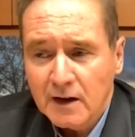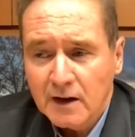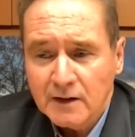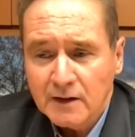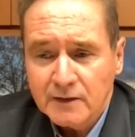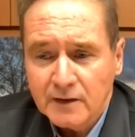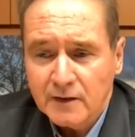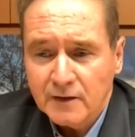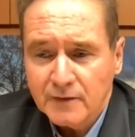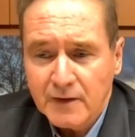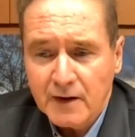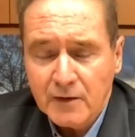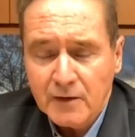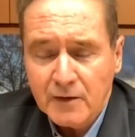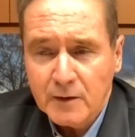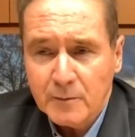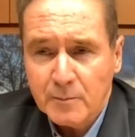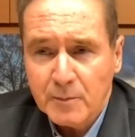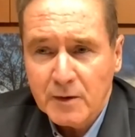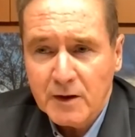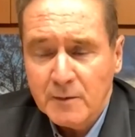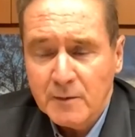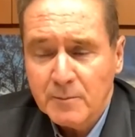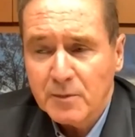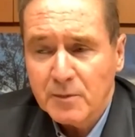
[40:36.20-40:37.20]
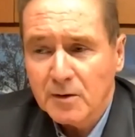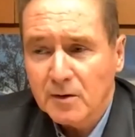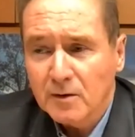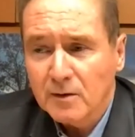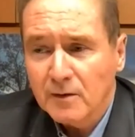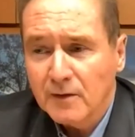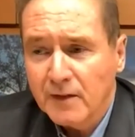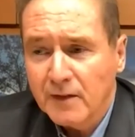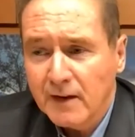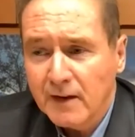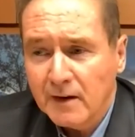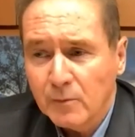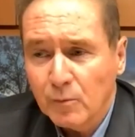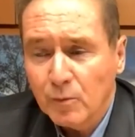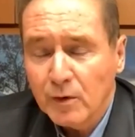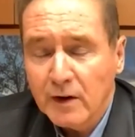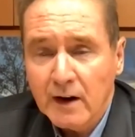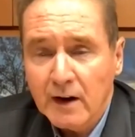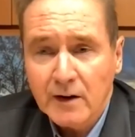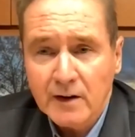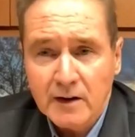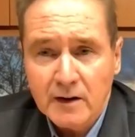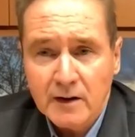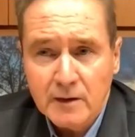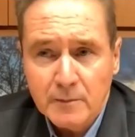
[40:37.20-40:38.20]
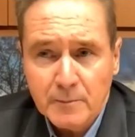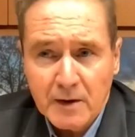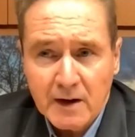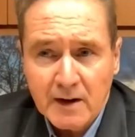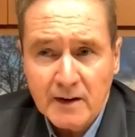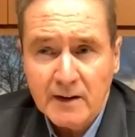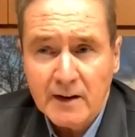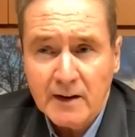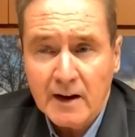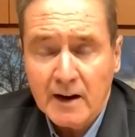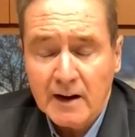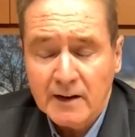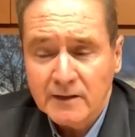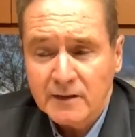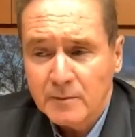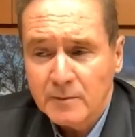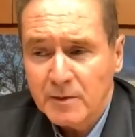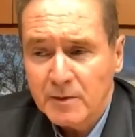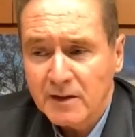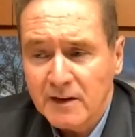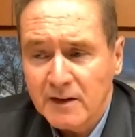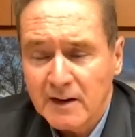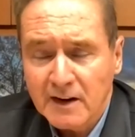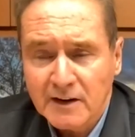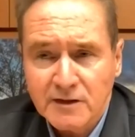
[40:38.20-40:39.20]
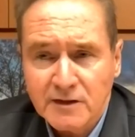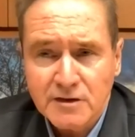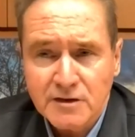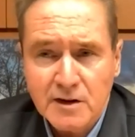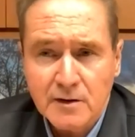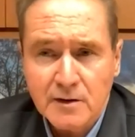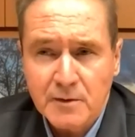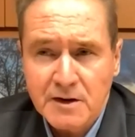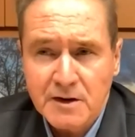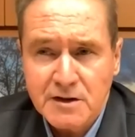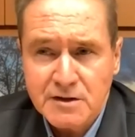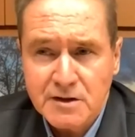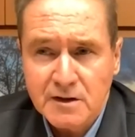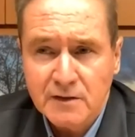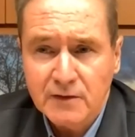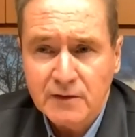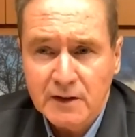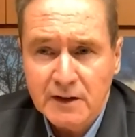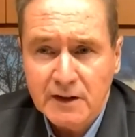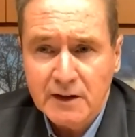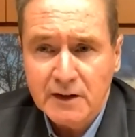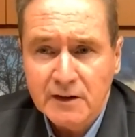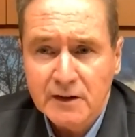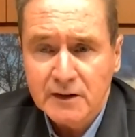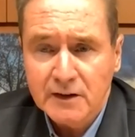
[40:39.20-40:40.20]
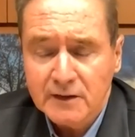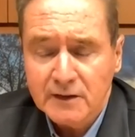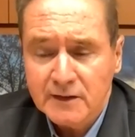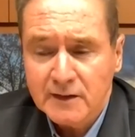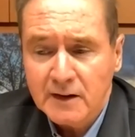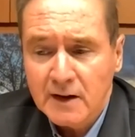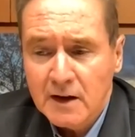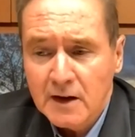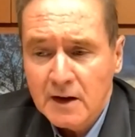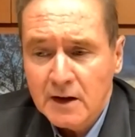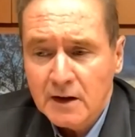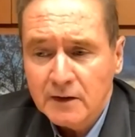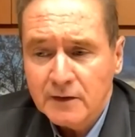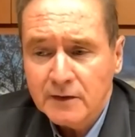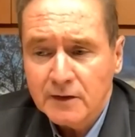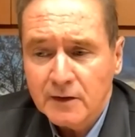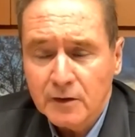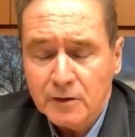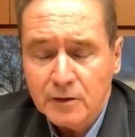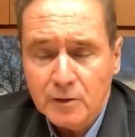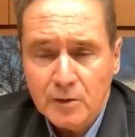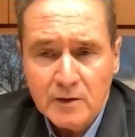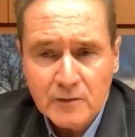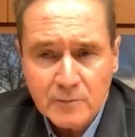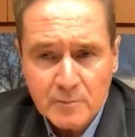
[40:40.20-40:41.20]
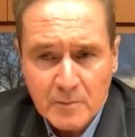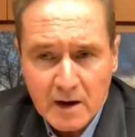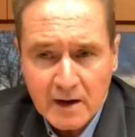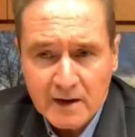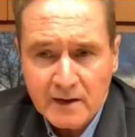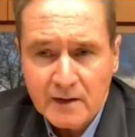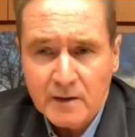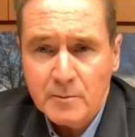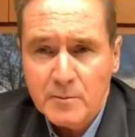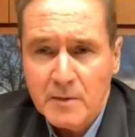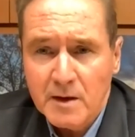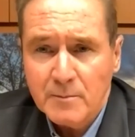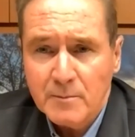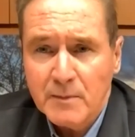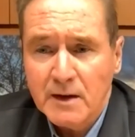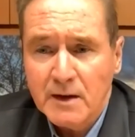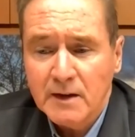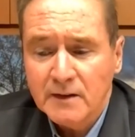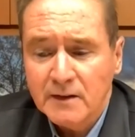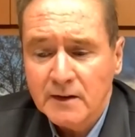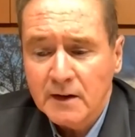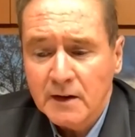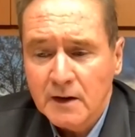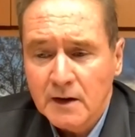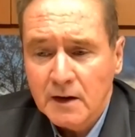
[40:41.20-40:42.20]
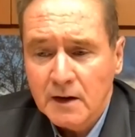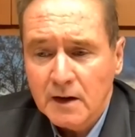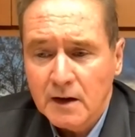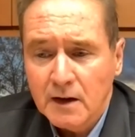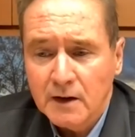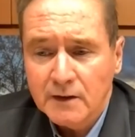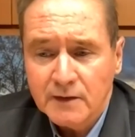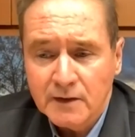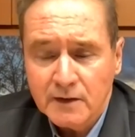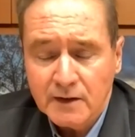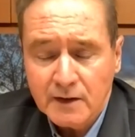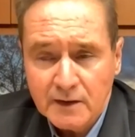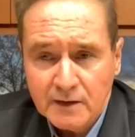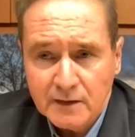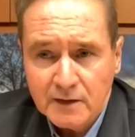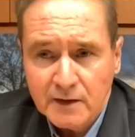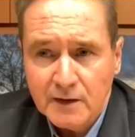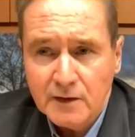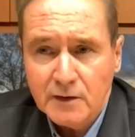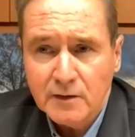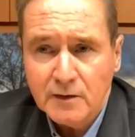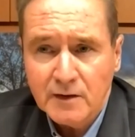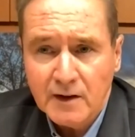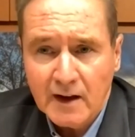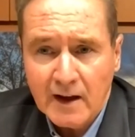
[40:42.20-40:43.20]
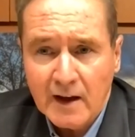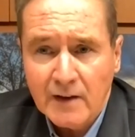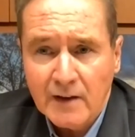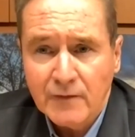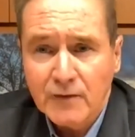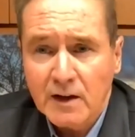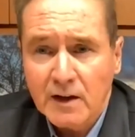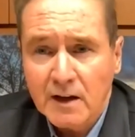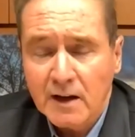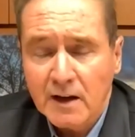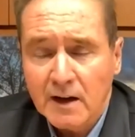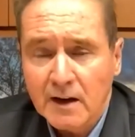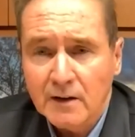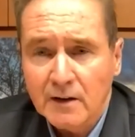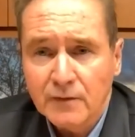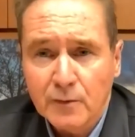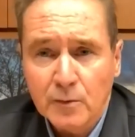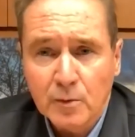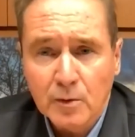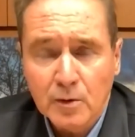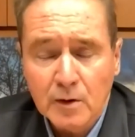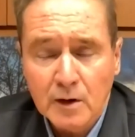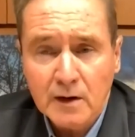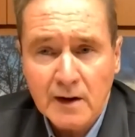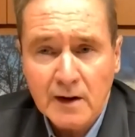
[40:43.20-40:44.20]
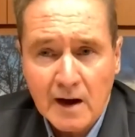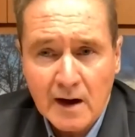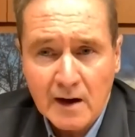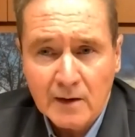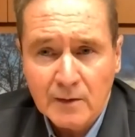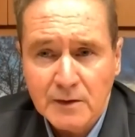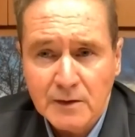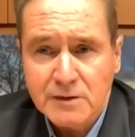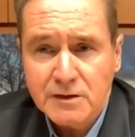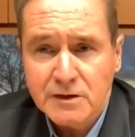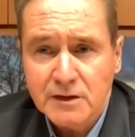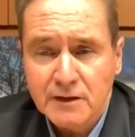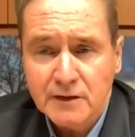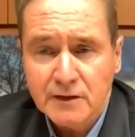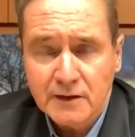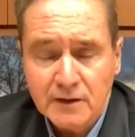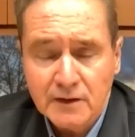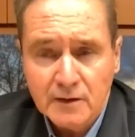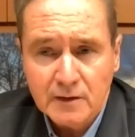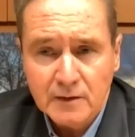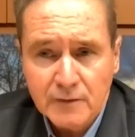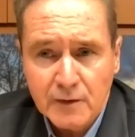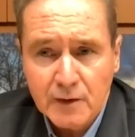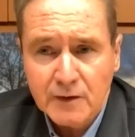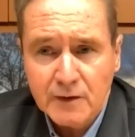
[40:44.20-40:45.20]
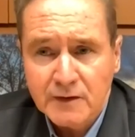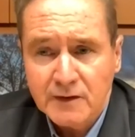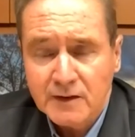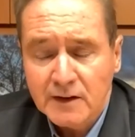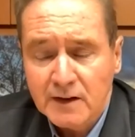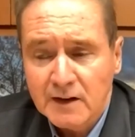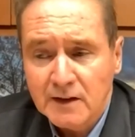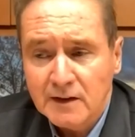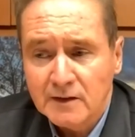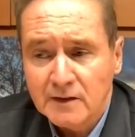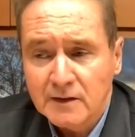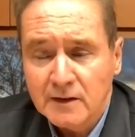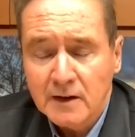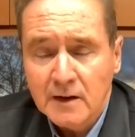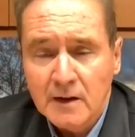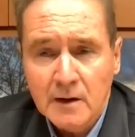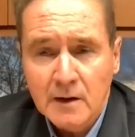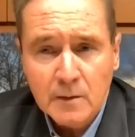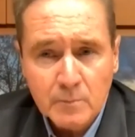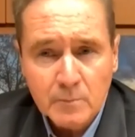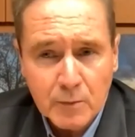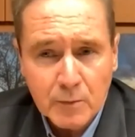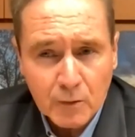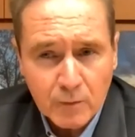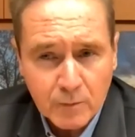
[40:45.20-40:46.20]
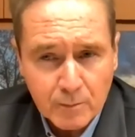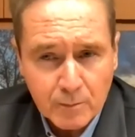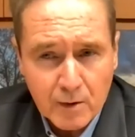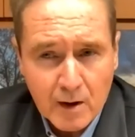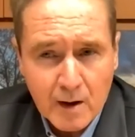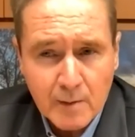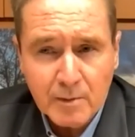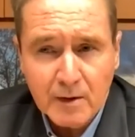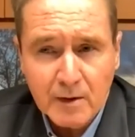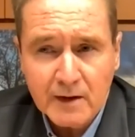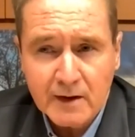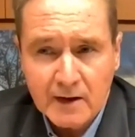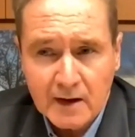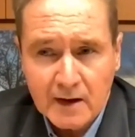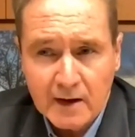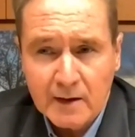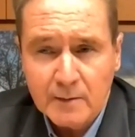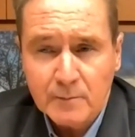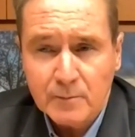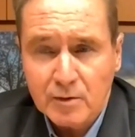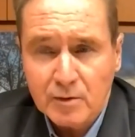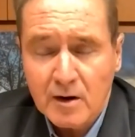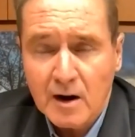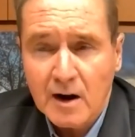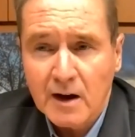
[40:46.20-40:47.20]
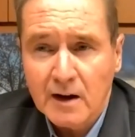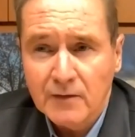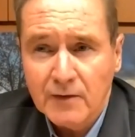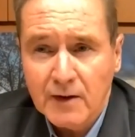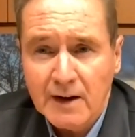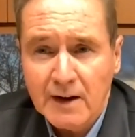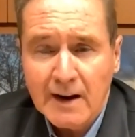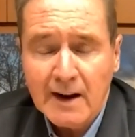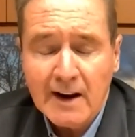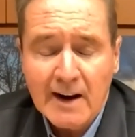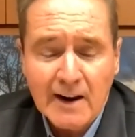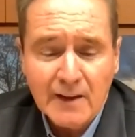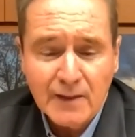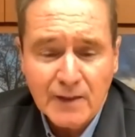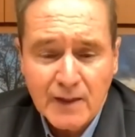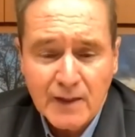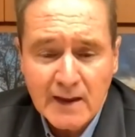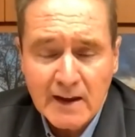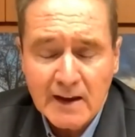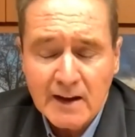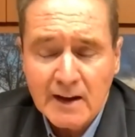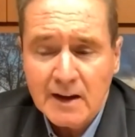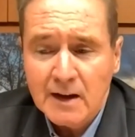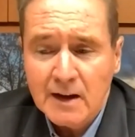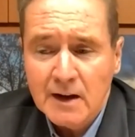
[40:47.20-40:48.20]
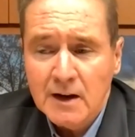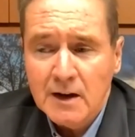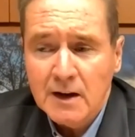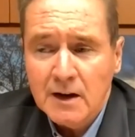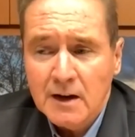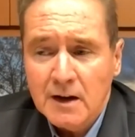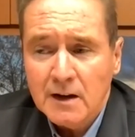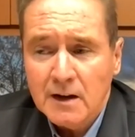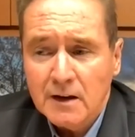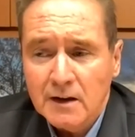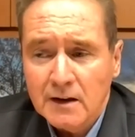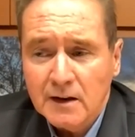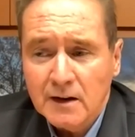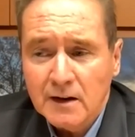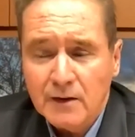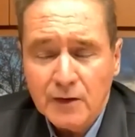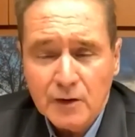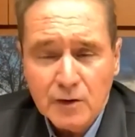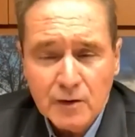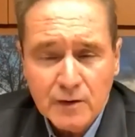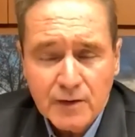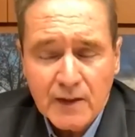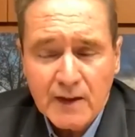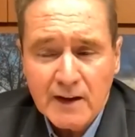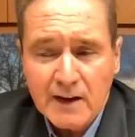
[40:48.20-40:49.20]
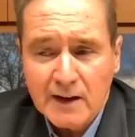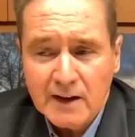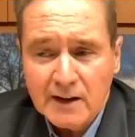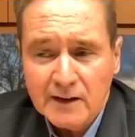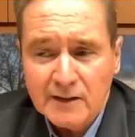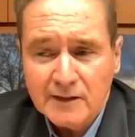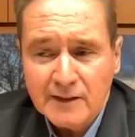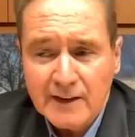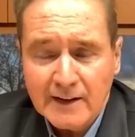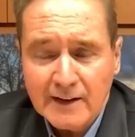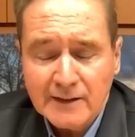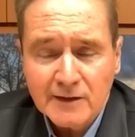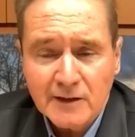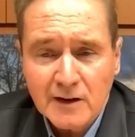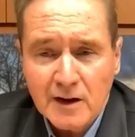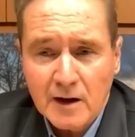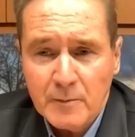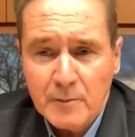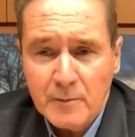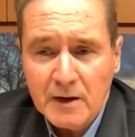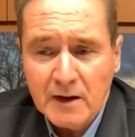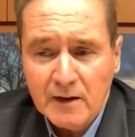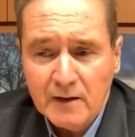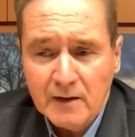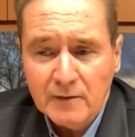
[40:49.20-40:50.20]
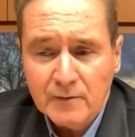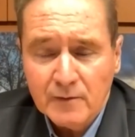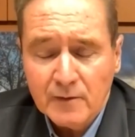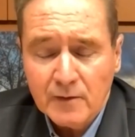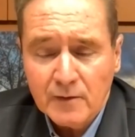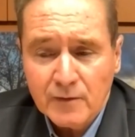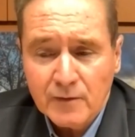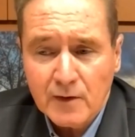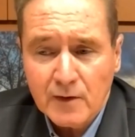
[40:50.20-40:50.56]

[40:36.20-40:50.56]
to the very people that we are going to depend on to be the next generation of leaders. So you have my commitment to continue to advocate for colleges and universities, both public and private. And I think, the good thing is that's coming